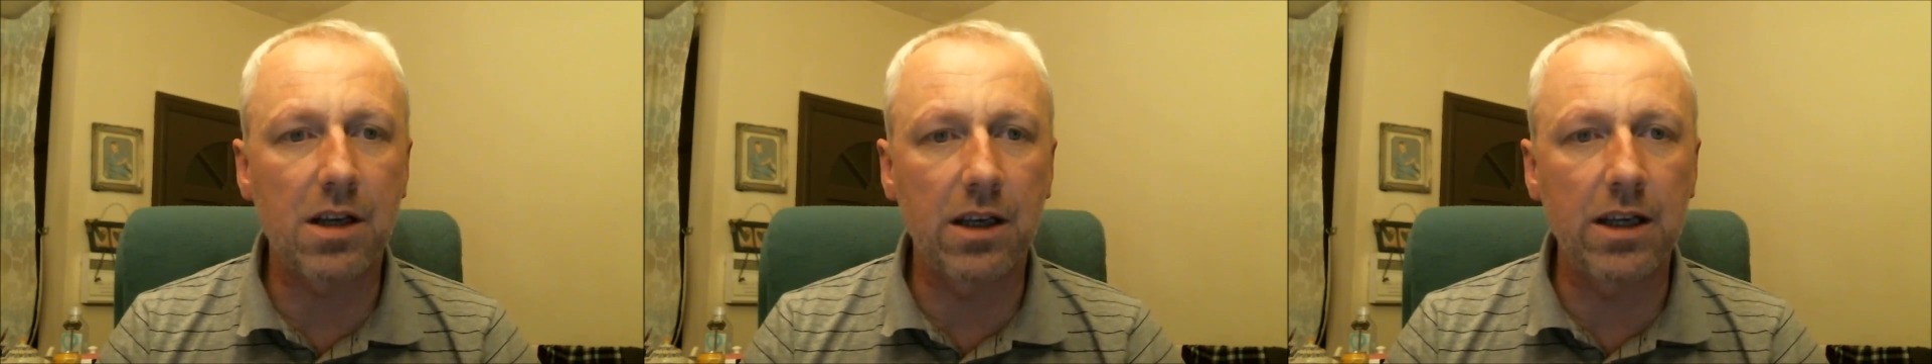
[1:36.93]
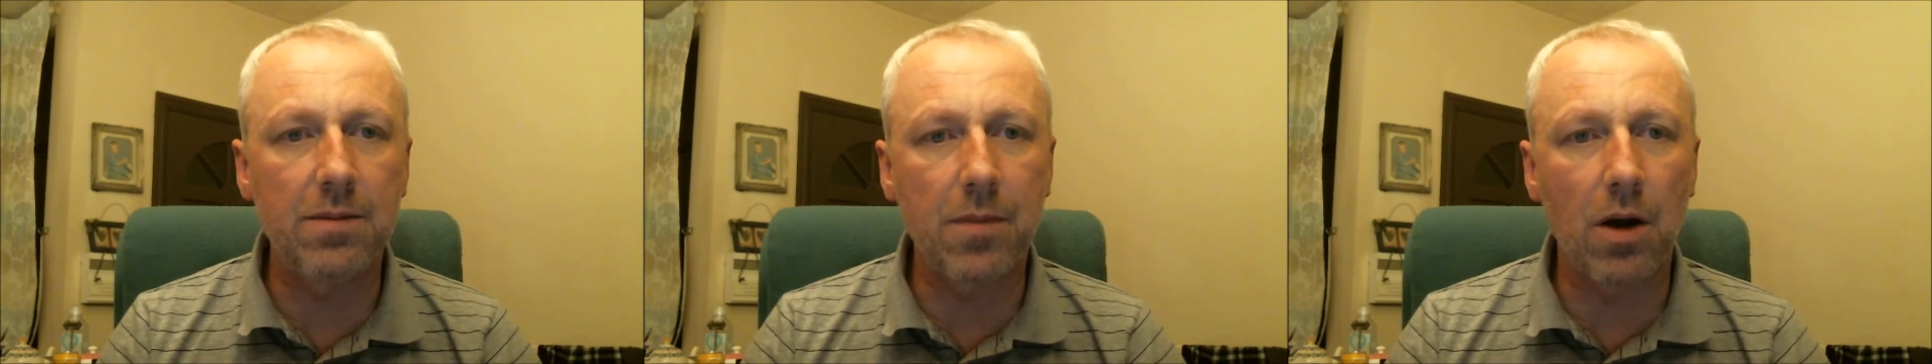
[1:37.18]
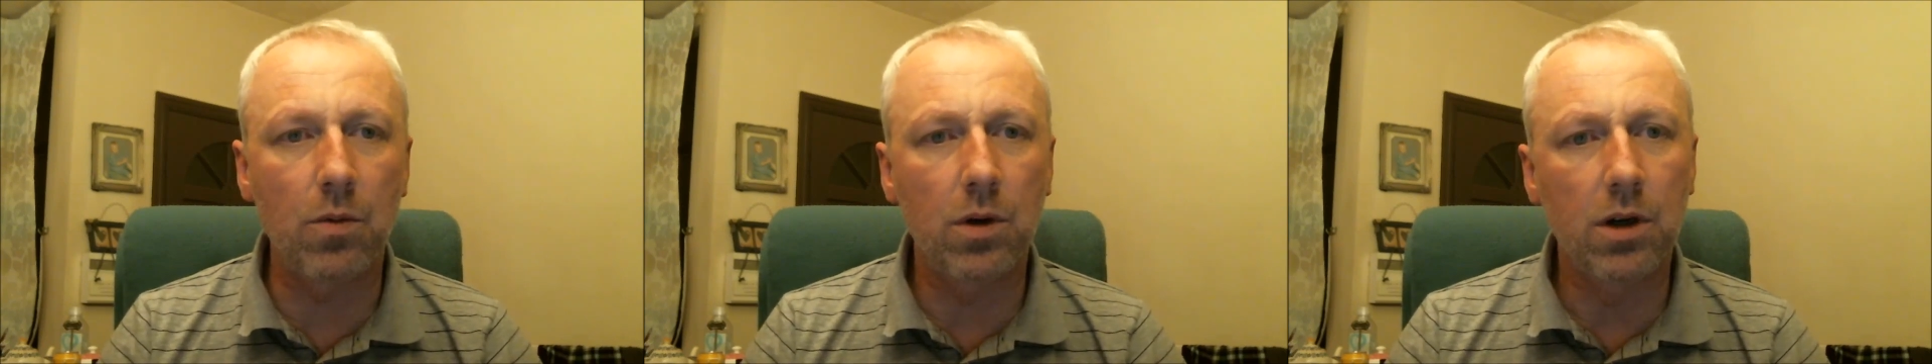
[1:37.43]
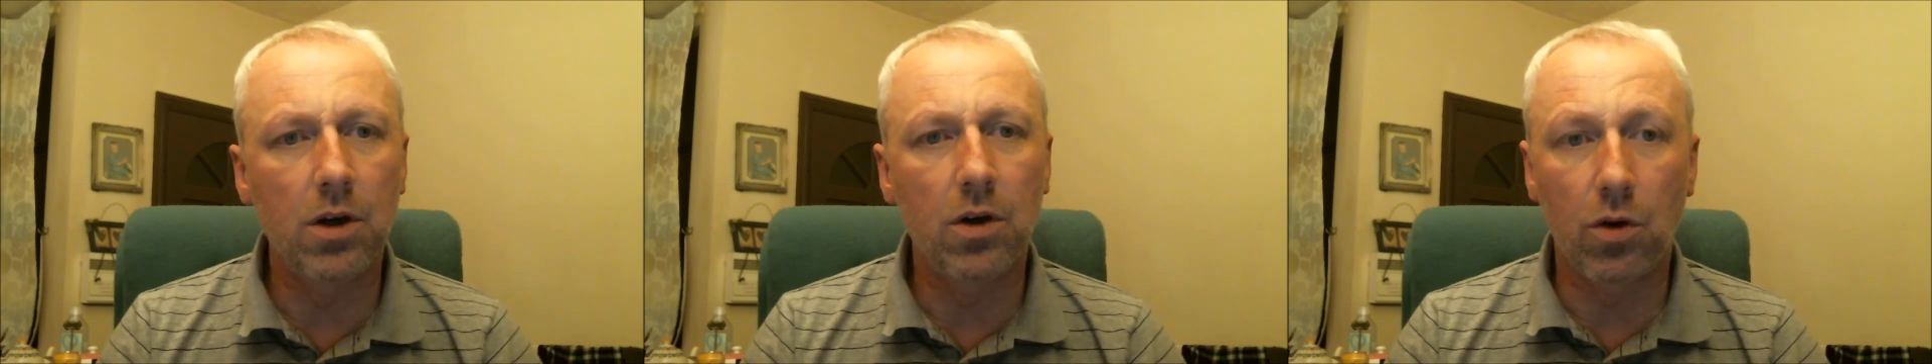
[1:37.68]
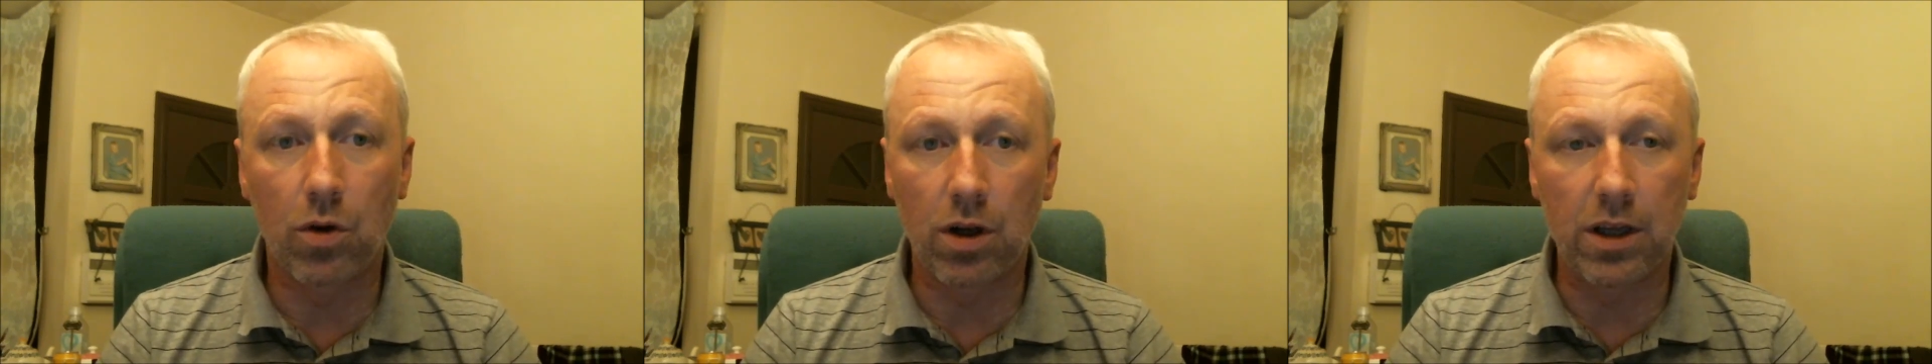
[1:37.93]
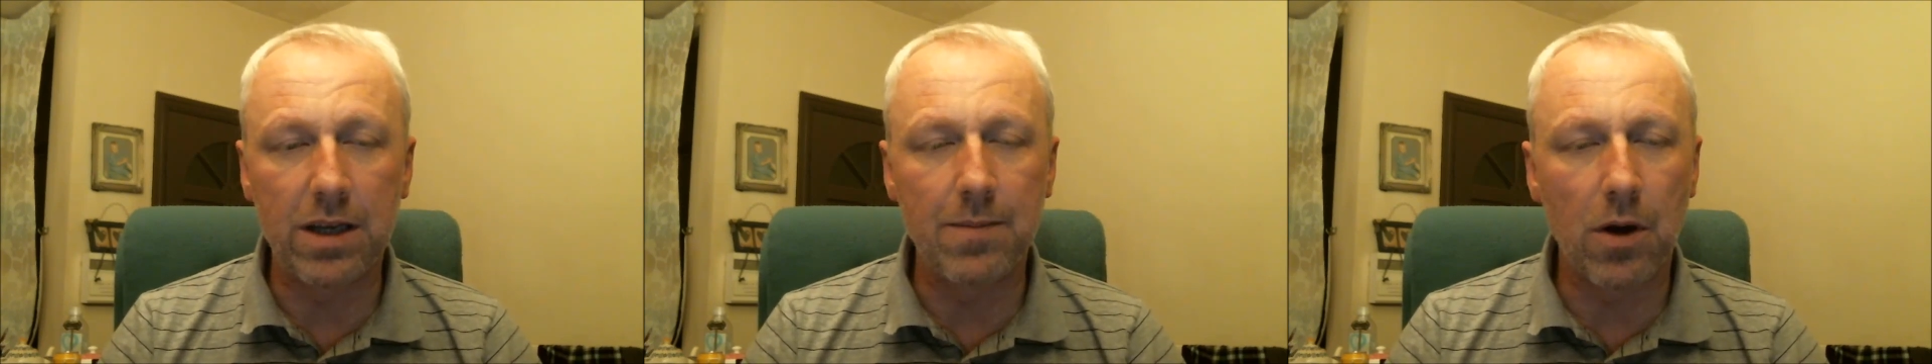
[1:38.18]
LEMO or a
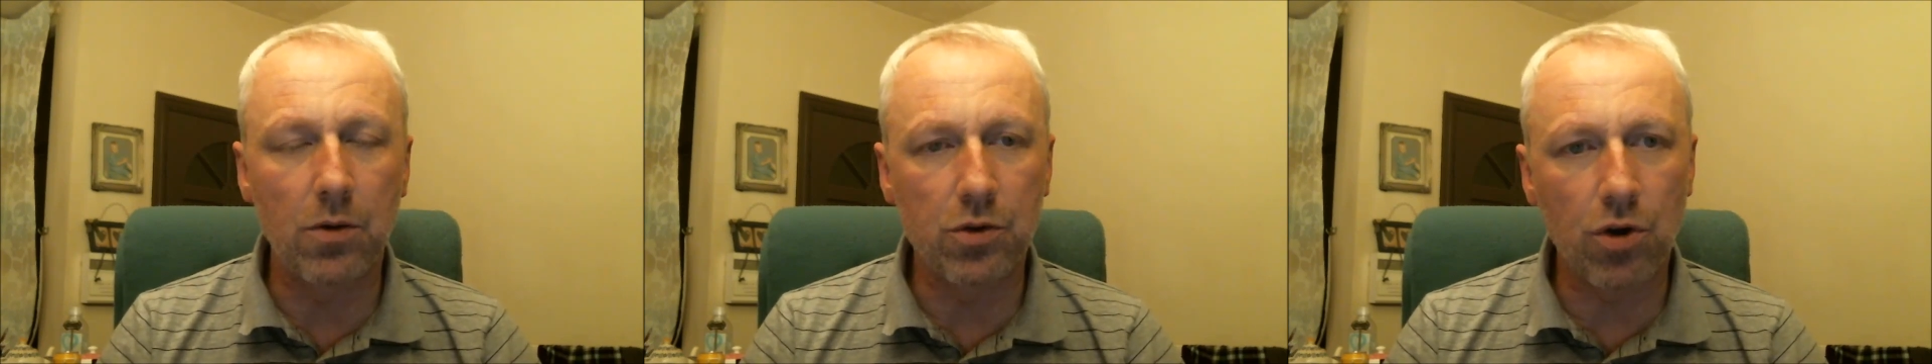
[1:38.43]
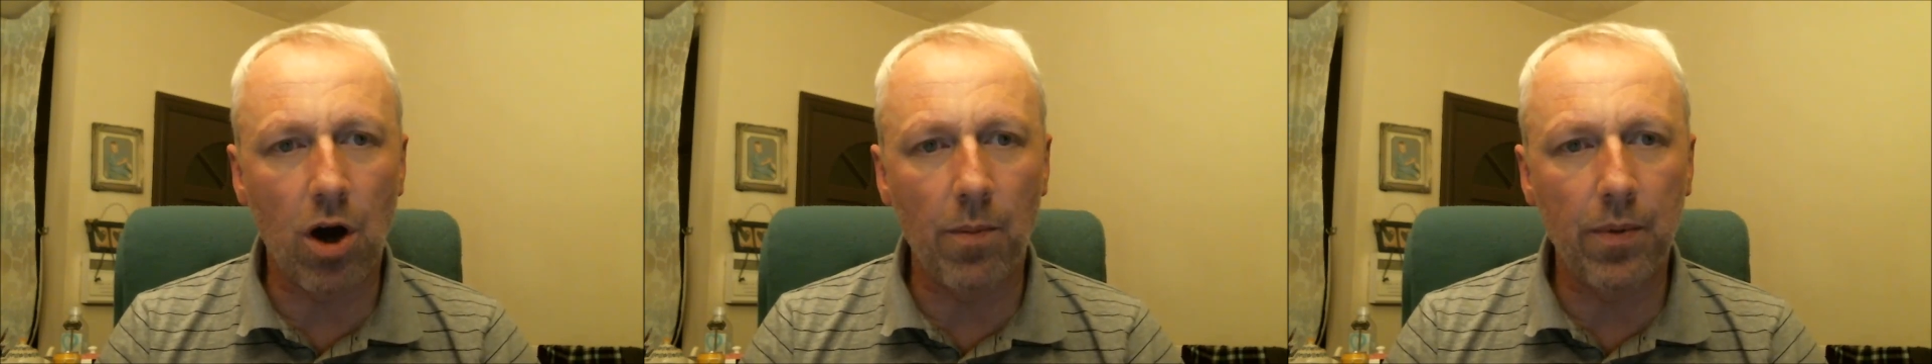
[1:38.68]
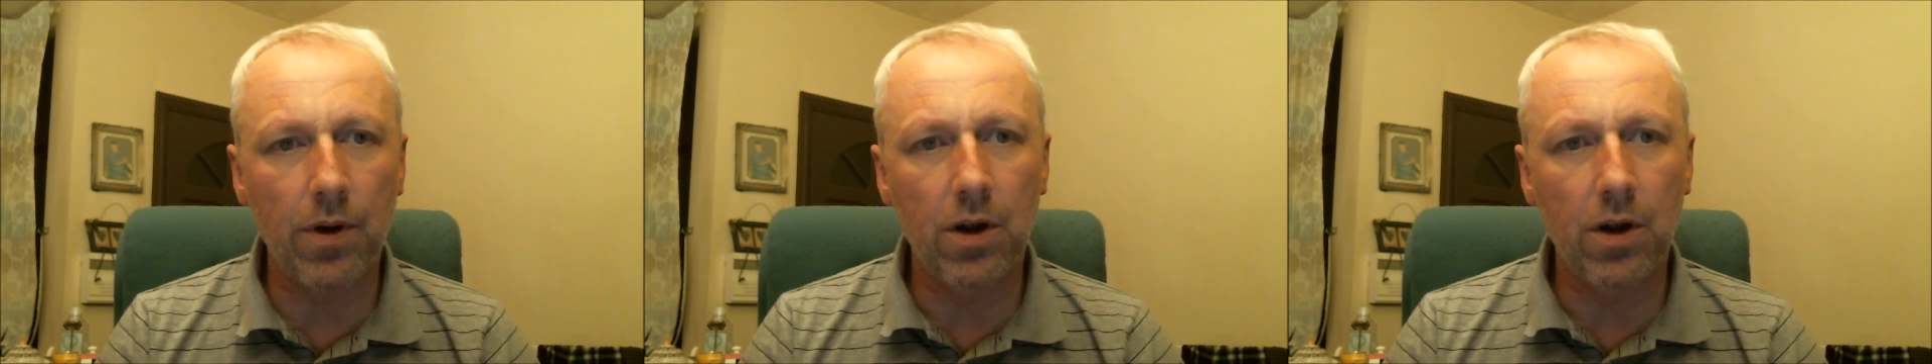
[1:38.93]
LEMO drop